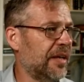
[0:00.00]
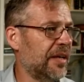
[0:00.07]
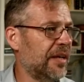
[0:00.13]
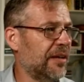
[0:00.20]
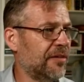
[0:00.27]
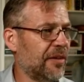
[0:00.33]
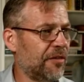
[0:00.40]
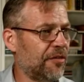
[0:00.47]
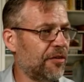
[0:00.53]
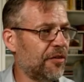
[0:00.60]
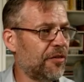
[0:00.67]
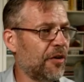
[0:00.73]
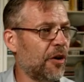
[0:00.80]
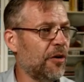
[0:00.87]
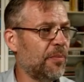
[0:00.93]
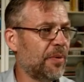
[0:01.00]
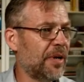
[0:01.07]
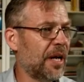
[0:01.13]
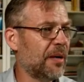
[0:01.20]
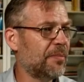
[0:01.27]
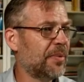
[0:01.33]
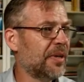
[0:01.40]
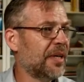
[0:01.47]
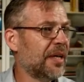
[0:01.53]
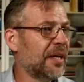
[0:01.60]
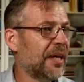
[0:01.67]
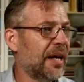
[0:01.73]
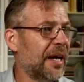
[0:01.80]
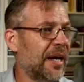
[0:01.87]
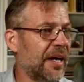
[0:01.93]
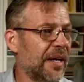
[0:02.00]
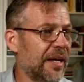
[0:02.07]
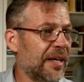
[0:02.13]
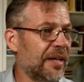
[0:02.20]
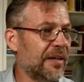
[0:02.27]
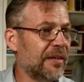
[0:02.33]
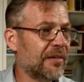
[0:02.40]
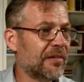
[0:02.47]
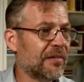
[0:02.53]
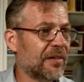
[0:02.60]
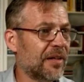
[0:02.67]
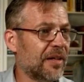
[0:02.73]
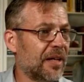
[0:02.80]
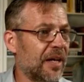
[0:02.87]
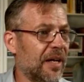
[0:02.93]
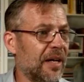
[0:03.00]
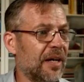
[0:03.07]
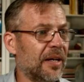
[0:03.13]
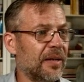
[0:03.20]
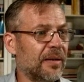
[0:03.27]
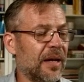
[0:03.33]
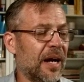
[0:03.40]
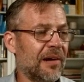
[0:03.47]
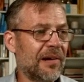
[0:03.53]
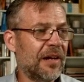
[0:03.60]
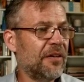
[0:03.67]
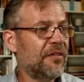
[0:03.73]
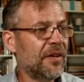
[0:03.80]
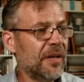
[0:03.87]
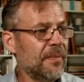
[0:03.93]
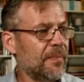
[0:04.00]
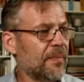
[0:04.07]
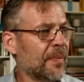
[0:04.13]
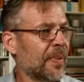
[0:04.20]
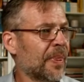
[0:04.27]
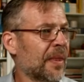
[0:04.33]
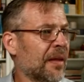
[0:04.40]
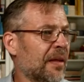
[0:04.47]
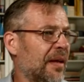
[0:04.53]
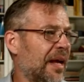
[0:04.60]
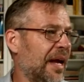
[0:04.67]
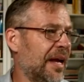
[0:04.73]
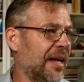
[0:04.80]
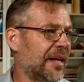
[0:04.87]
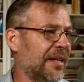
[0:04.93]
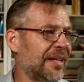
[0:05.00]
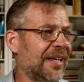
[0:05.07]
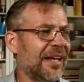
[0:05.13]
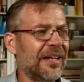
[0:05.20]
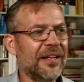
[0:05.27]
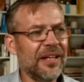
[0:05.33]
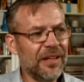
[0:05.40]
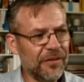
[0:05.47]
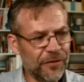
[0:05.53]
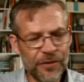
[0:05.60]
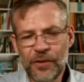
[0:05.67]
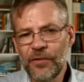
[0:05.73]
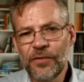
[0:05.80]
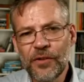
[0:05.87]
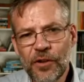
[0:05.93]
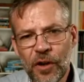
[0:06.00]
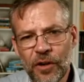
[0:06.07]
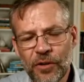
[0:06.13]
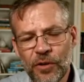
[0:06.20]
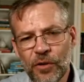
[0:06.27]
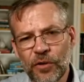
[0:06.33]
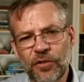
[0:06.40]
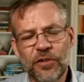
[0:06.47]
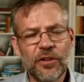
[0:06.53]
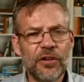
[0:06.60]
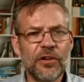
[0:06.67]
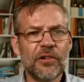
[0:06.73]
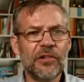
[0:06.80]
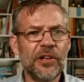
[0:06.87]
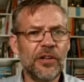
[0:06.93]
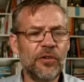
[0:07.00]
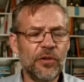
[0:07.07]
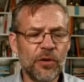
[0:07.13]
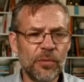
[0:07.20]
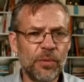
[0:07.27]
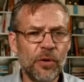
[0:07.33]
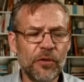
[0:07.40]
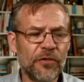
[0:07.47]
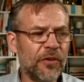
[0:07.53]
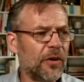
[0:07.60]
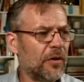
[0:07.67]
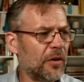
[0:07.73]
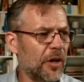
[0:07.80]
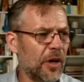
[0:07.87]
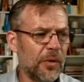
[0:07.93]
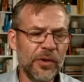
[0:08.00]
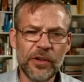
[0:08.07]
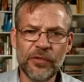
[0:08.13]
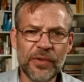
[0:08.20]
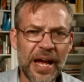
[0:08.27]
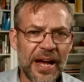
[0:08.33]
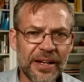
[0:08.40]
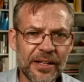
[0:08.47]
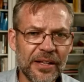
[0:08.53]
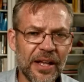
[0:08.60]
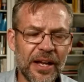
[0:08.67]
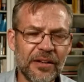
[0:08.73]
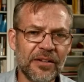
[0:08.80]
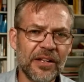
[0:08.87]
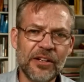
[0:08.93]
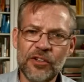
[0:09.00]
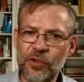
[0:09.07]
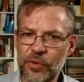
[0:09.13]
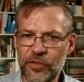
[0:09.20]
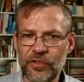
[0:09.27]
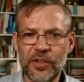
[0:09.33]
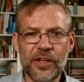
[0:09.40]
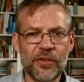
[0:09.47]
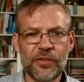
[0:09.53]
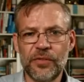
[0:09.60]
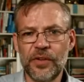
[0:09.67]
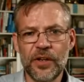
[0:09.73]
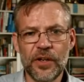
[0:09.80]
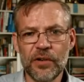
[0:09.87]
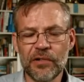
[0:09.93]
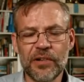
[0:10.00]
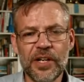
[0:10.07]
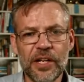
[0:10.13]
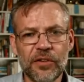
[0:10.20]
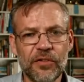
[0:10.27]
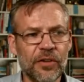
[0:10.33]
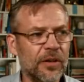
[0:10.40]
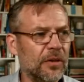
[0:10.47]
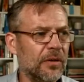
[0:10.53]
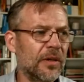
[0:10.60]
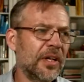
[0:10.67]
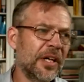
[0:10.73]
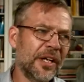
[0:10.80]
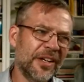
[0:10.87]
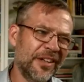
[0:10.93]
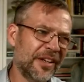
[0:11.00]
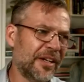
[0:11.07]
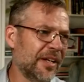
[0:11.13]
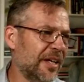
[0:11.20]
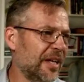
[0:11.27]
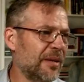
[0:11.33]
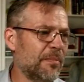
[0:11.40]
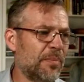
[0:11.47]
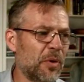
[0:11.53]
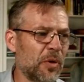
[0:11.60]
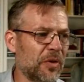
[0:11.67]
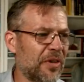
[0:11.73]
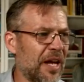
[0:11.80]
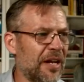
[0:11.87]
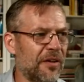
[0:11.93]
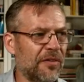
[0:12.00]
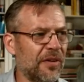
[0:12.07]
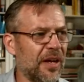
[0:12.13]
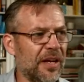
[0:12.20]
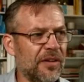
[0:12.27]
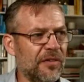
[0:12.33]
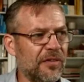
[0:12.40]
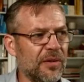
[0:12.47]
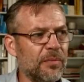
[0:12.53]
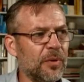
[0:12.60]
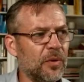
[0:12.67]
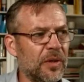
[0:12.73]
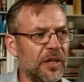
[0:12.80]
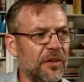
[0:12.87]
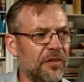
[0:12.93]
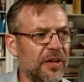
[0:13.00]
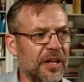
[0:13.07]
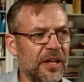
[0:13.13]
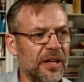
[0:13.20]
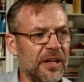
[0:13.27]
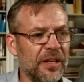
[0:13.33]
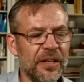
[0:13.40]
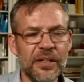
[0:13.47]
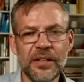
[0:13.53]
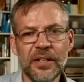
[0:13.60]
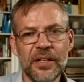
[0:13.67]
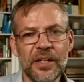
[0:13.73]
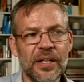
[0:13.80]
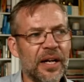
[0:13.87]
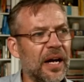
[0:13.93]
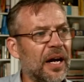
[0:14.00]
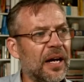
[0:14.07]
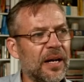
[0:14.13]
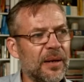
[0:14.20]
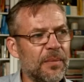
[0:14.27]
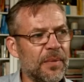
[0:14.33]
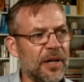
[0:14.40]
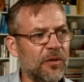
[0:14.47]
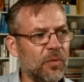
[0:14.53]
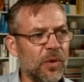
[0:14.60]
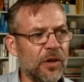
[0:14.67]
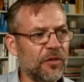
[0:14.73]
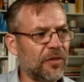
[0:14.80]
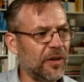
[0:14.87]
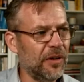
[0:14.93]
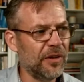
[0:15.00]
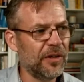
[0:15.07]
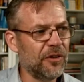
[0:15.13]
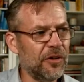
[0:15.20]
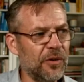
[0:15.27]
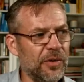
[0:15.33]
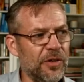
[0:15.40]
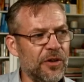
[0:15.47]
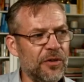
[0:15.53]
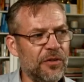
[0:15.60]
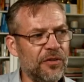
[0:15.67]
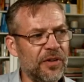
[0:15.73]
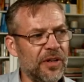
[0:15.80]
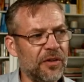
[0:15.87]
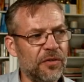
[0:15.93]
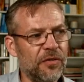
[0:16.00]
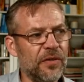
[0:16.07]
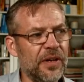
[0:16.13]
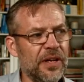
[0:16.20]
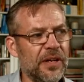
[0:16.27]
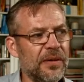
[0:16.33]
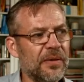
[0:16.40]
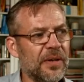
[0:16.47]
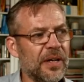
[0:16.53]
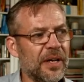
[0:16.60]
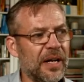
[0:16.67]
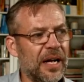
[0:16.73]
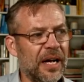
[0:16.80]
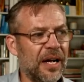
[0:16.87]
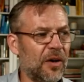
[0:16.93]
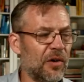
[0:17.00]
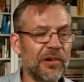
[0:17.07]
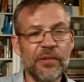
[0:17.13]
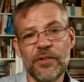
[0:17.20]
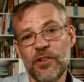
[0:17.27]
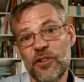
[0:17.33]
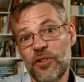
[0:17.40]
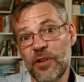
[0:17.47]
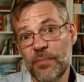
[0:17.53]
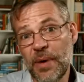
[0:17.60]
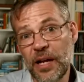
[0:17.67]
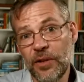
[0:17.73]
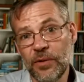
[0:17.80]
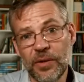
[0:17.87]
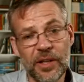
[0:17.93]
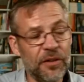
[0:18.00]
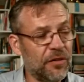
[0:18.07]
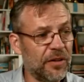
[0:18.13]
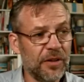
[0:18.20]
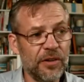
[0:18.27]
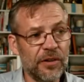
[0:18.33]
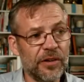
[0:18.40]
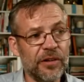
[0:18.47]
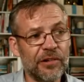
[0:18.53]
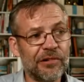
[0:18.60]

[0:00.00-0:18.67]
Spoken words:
is, let's just open up a RRG. And again, if you've got your securities, your portfolio, and you've added that into a CSV or an Excel, you can import that as a symbol list here as well. So you can do a new CSV or even just a manual list, and you can